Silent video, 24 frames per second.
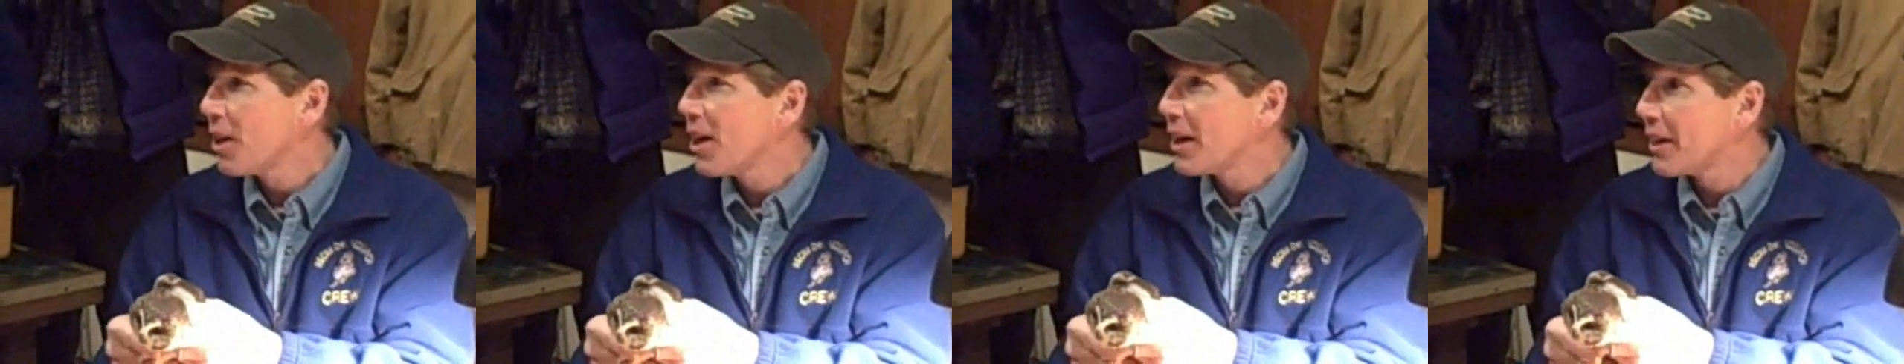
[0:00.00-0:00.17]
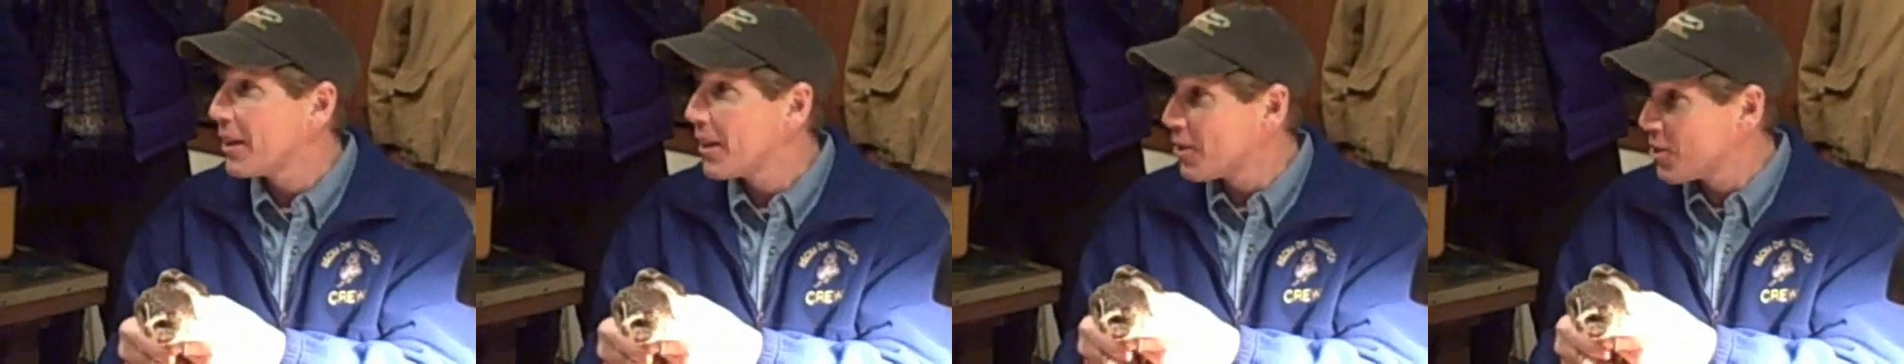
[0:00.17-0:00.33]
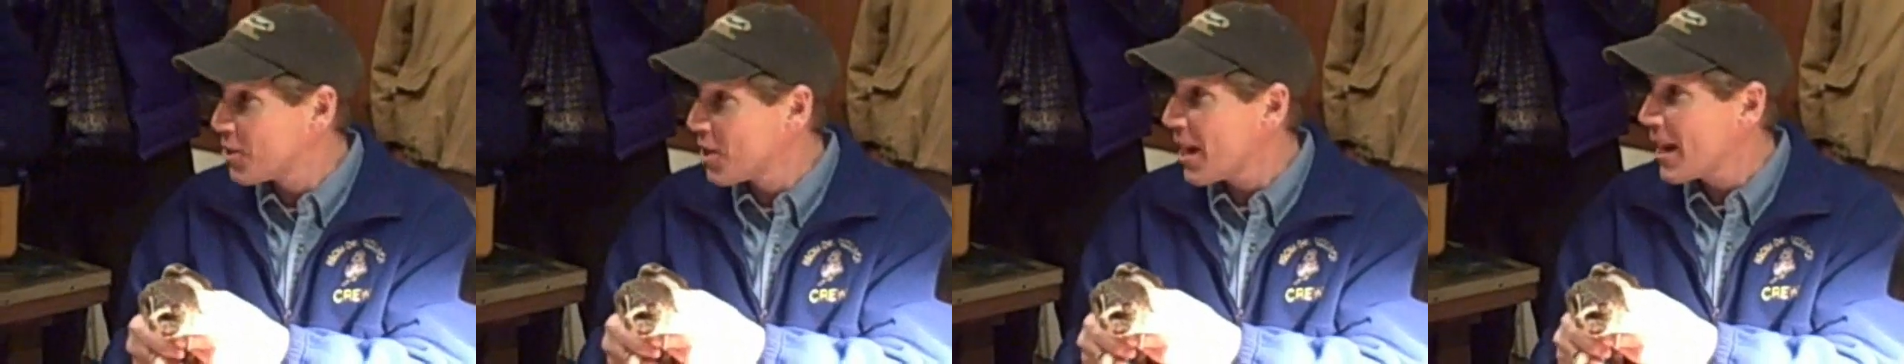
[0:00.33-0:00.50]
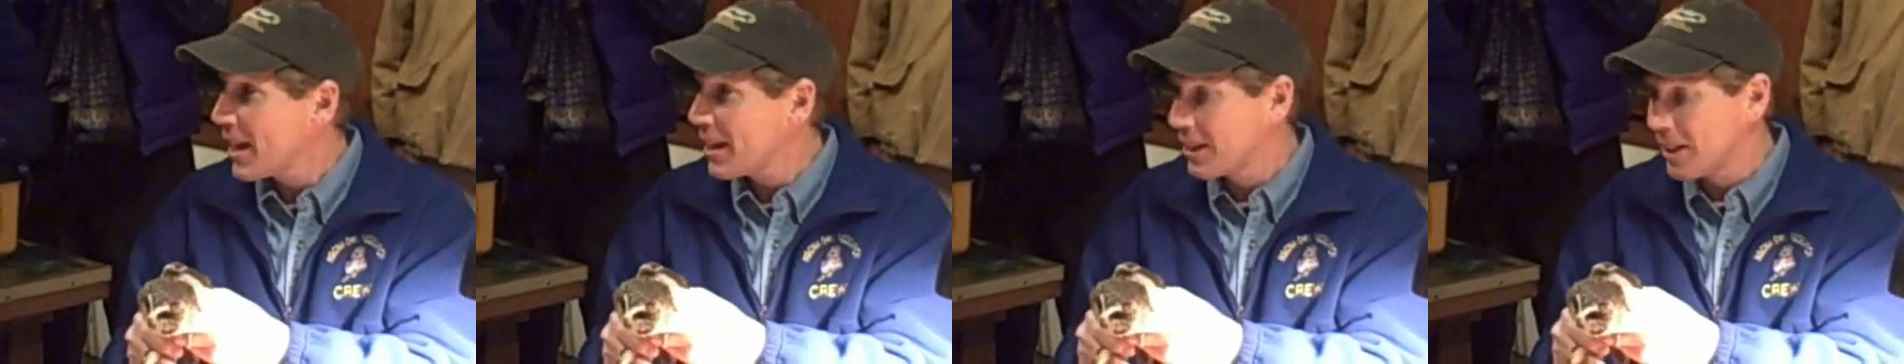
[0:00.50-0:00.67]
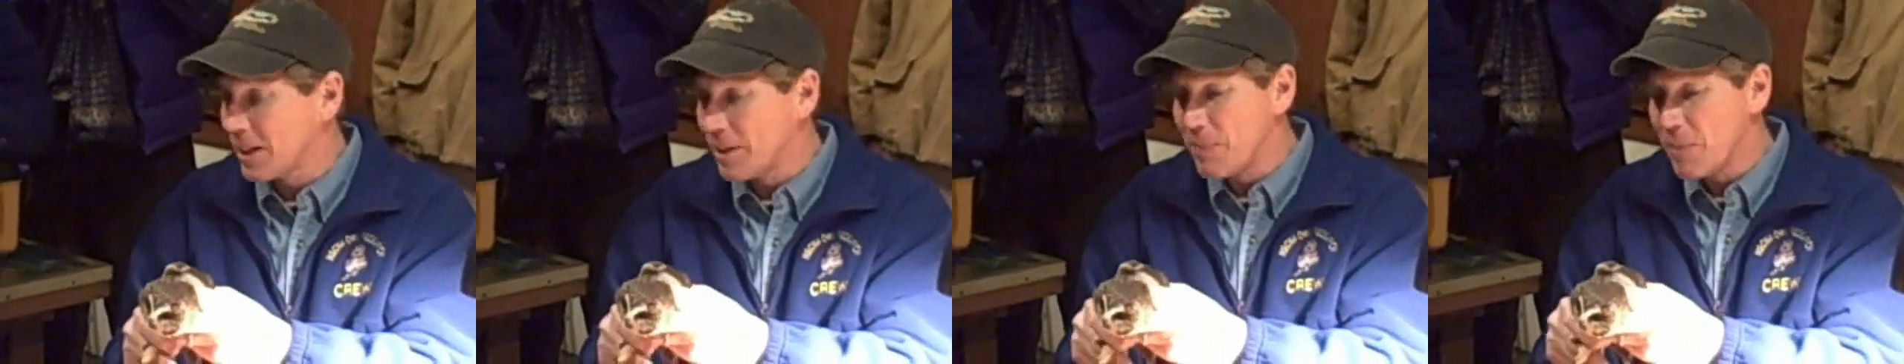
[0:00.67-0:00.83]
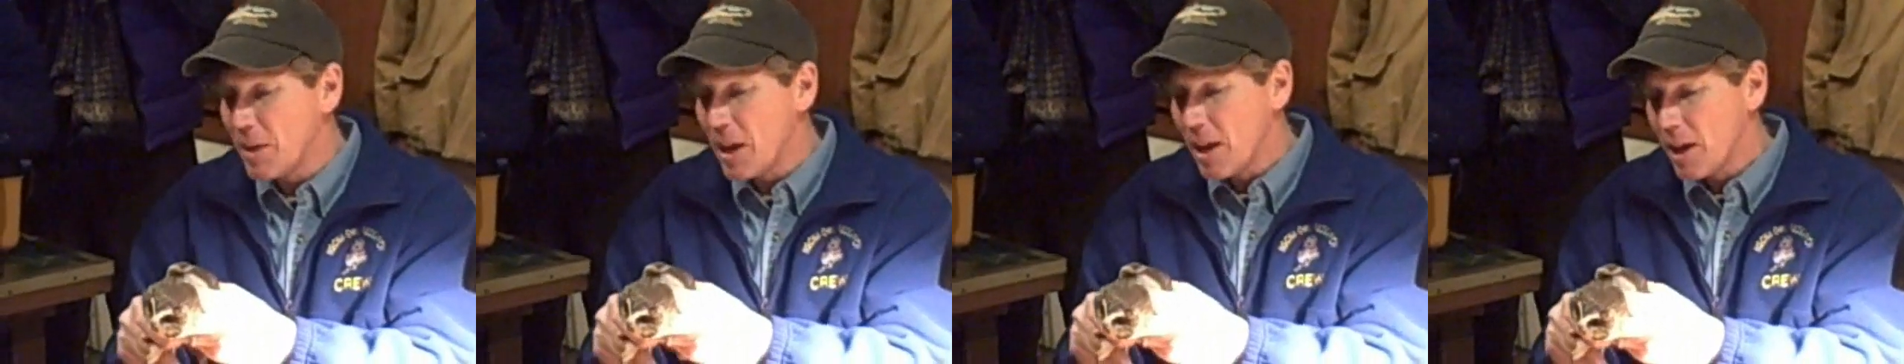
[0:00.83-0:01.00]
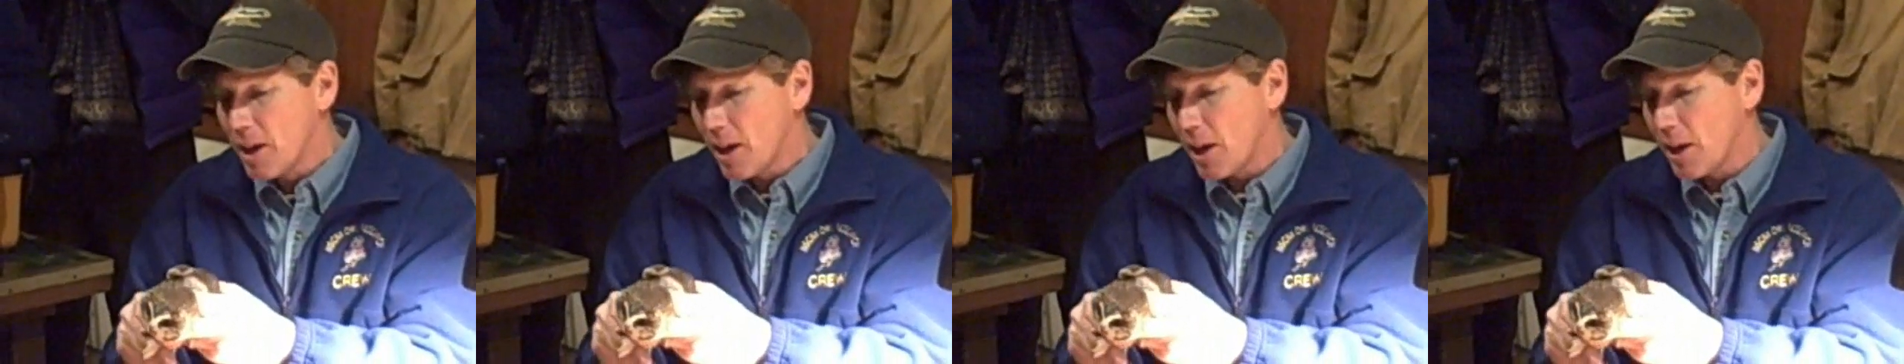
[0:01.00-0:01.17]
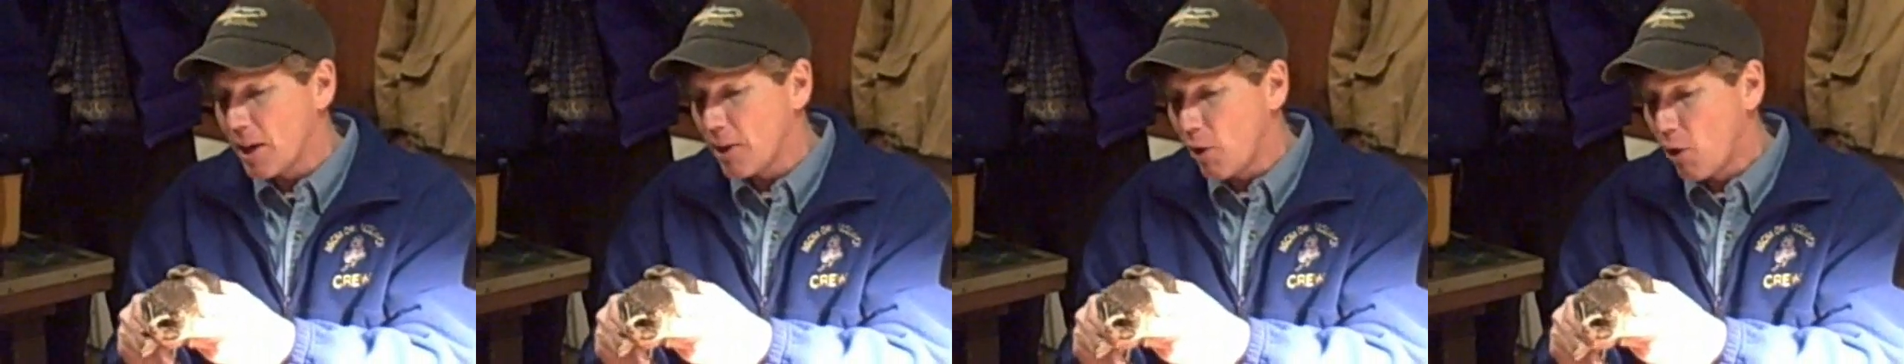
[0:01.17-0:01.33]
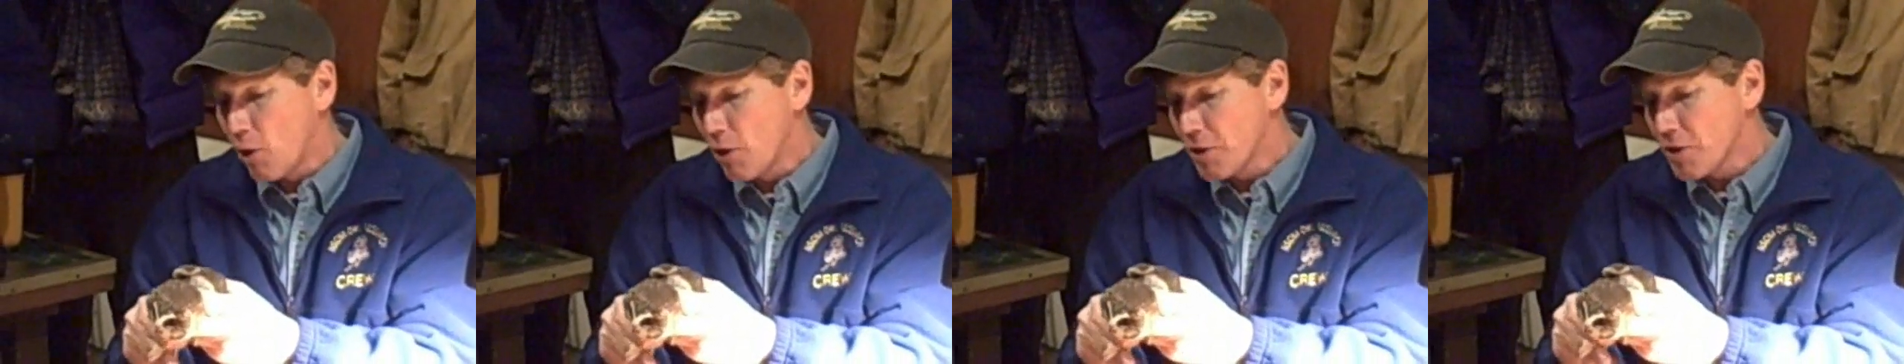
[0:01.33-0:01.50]
Flying. Exactly.
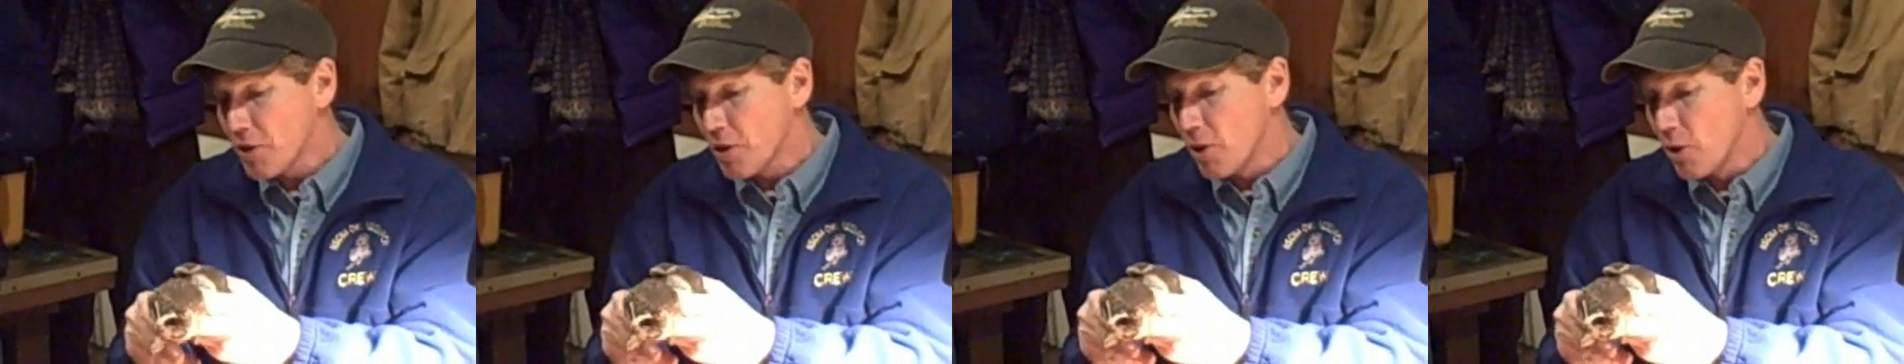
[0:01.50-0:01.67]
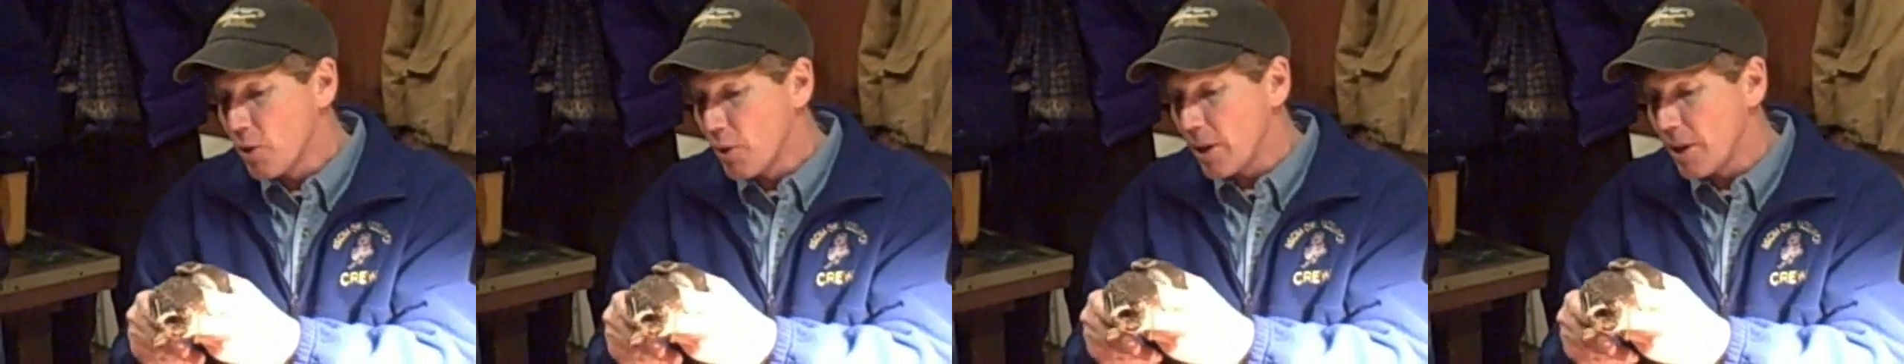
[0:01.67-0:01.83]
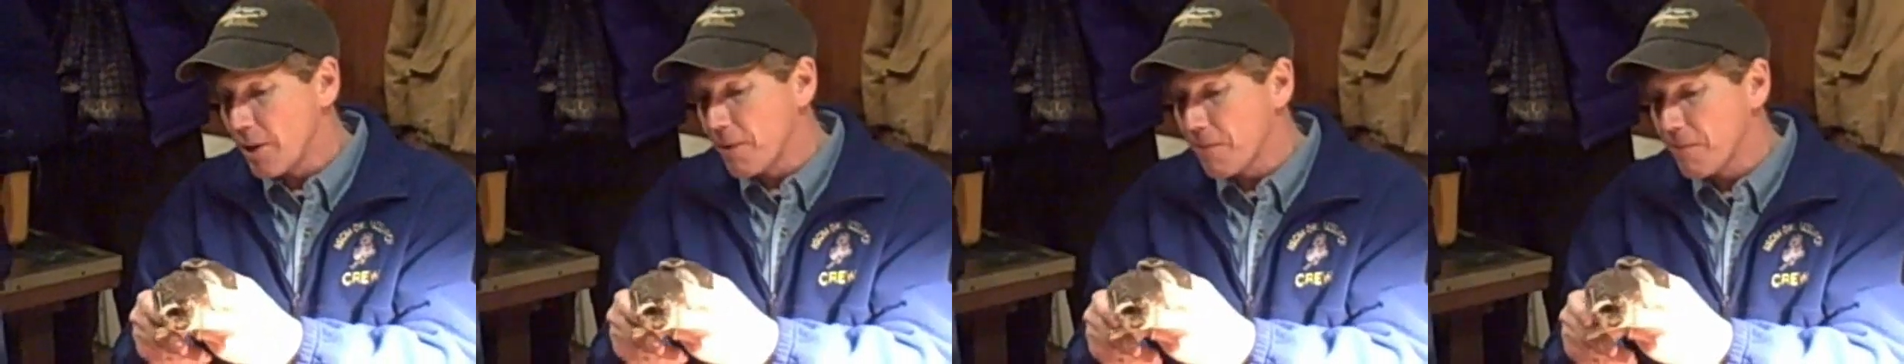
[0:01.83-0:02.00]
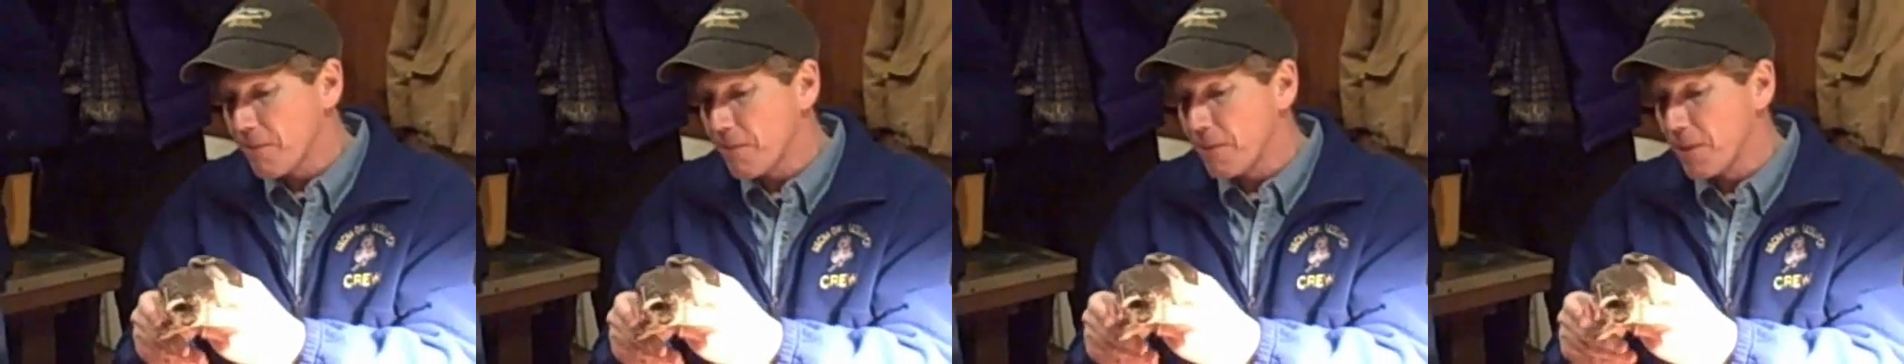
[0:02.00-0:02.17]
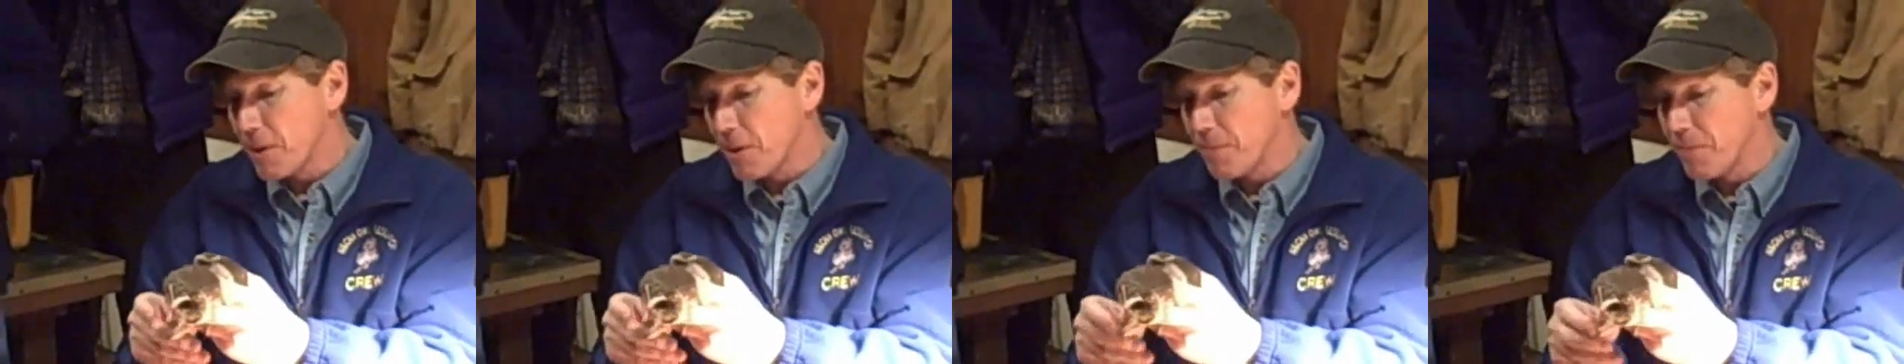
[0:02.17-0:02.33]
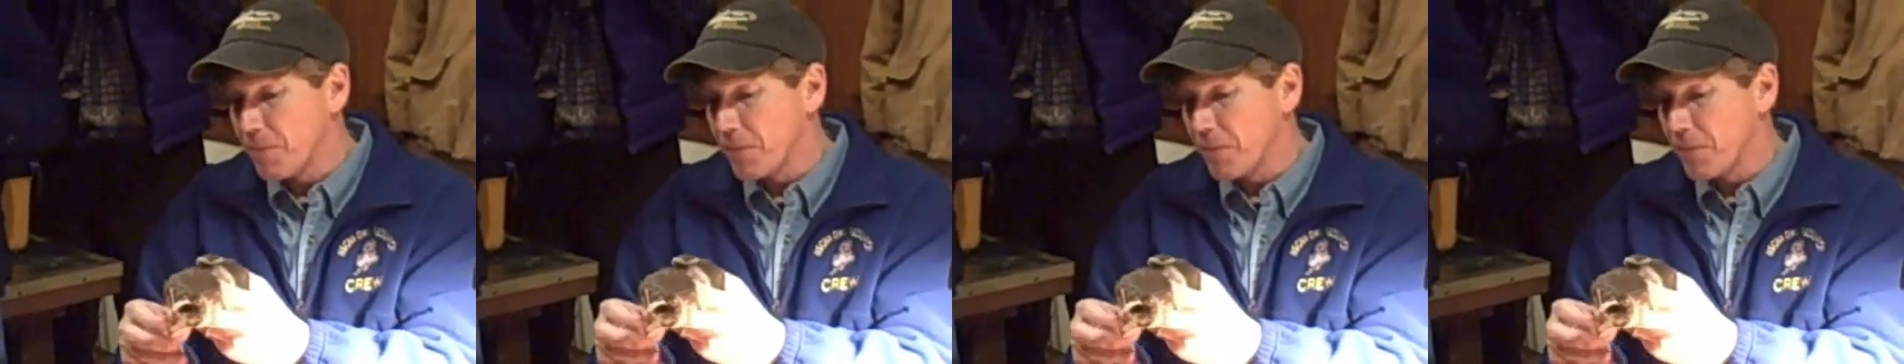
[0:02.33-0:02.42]
And also, if